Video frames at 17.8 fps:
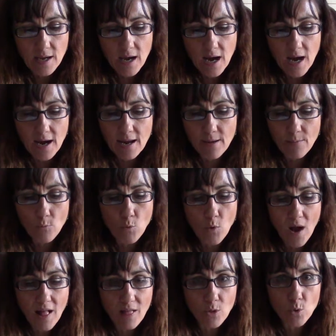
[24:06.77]
I am
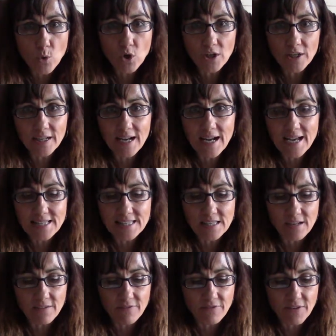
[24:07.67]
well organized
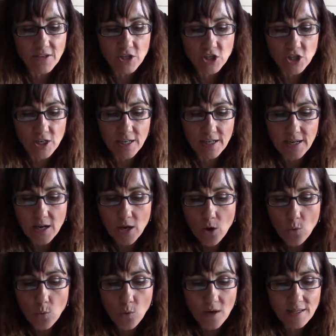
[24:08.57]
and efficient,
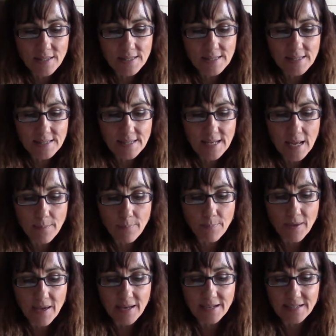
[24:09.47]
one step
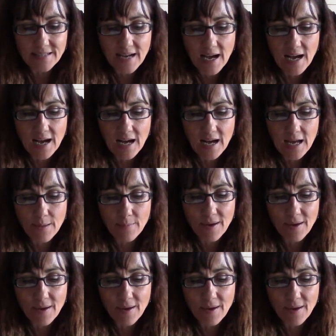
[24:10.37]
at a time.